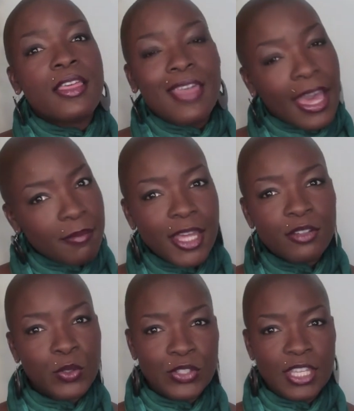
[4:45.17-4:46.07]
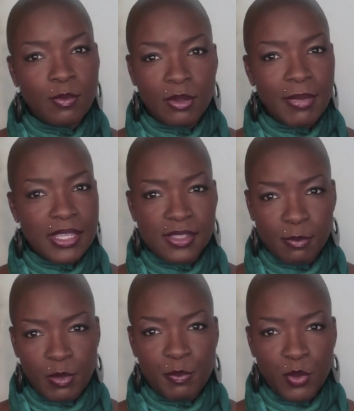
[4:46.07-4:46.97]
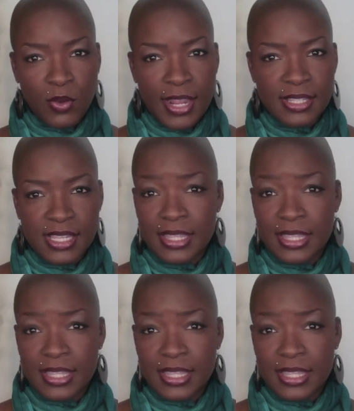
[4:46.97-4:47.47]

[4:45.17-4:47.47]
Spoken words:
That amount of routine would make some people crazy.